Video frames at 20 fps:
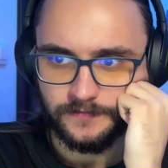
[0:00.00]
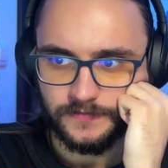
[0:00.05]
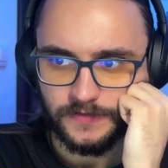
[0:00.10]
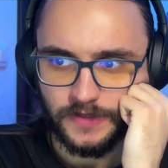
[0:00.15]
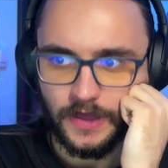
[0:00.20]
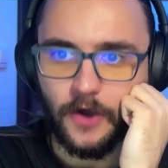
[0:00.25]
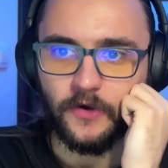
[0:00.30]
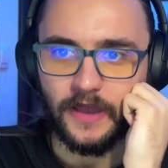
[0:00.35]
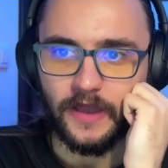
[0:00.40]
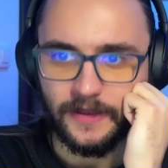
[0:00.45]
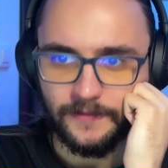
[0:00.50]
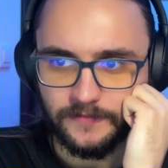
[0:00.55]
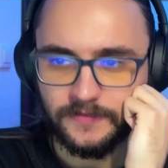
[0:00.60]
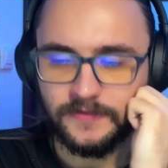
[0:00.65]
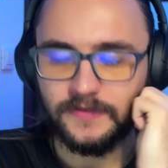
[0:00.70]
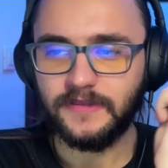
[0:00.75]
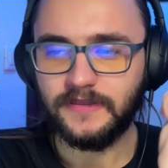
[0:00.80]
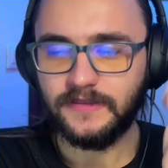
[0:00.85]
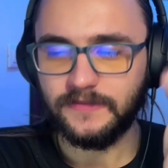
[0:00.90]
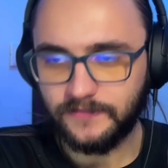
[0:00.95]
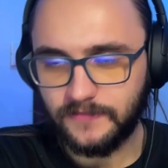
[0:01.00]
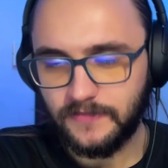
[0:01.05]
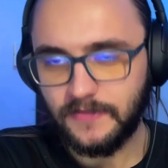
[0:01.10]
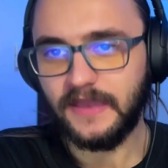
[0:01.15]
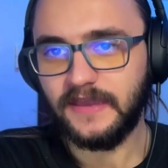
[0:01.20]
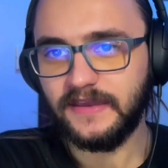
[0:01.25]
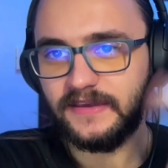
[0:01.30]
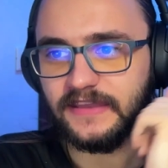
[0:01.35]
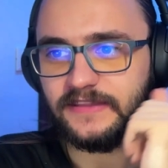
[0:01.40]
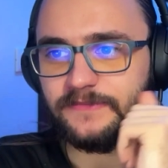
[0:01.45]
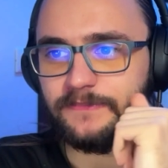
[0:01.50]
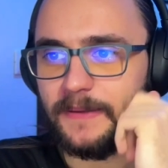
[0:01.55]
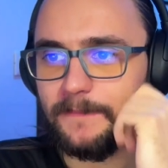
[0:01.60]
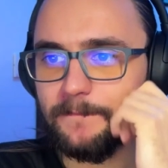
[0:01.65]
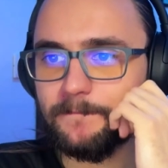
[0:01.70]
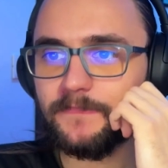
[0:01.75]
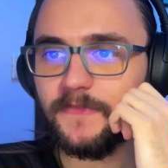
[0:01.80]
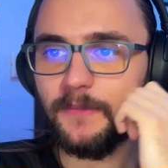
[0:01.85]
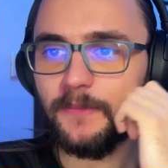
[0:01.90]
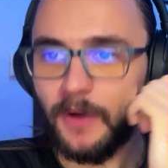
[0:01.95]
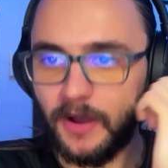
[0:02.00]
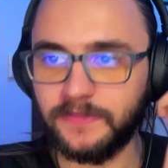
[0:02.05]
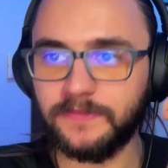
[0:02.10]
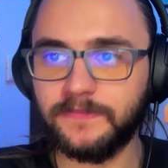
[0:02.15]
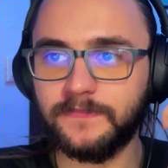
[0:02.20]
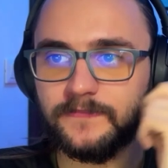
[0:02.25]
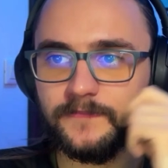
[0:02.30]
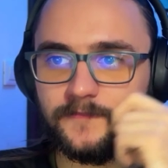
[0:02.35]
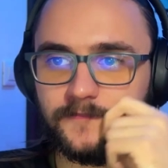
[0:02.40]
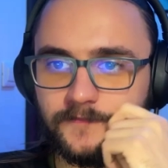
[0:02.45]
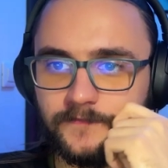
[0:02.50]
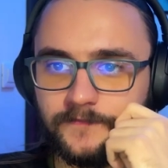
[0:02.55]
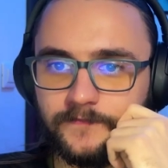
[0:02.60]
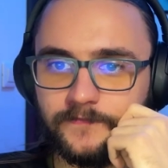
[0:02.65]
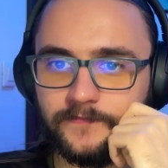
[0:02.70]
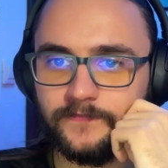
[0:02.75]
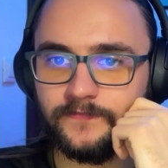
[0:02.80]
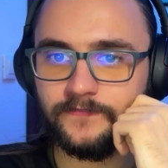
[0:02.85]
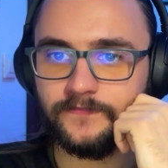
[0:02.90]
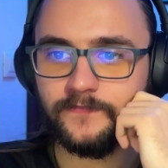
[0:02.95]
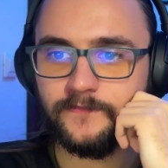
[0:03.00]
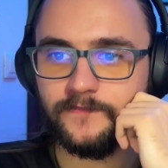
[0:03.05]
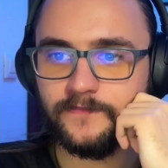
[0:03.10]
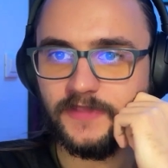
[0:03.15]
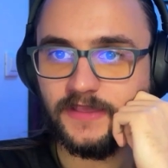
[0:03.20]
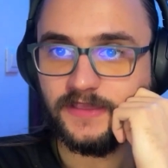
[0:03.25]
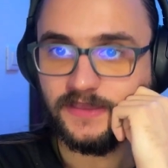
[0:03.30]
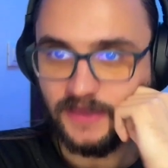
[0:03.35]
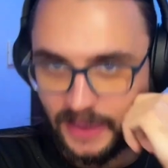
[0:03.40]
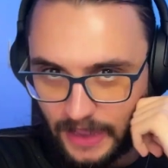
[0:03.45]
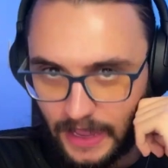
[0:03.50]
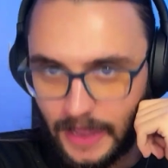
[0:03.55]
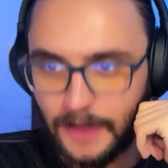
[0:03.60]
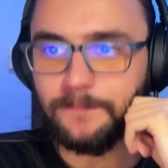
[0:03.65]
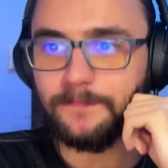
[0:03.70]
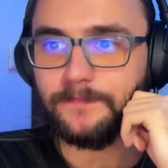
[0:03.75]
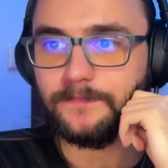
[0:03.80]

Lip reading: Okay, hit me, come on! Yeah!